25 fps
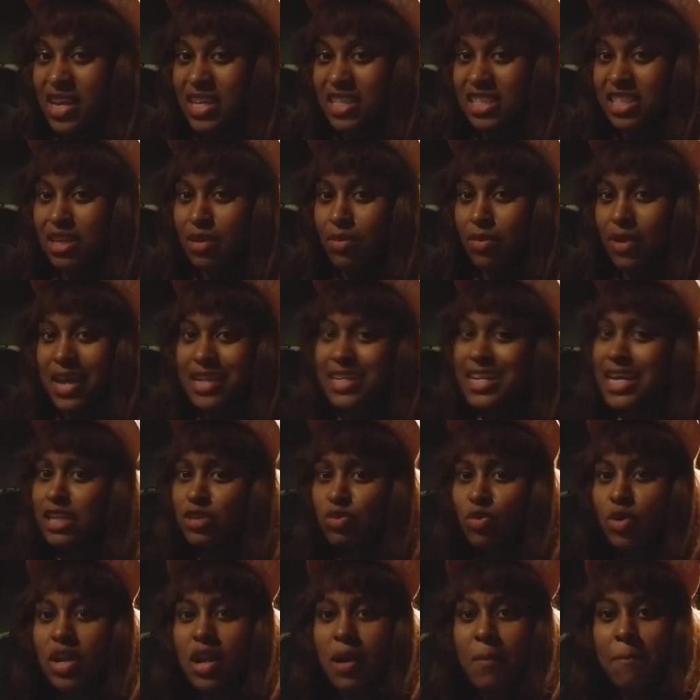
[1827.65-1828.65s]
she was like, that's
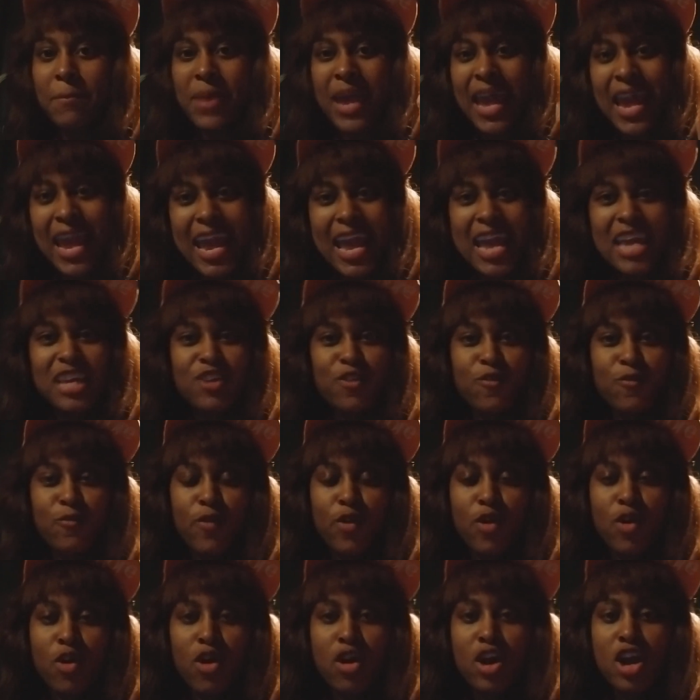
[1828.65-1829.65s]
what I'm paying you
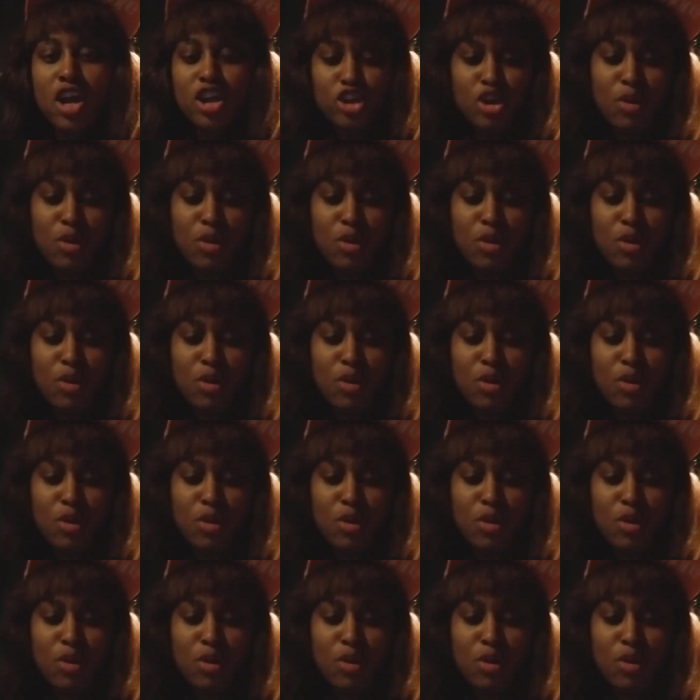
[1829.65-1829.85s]
for.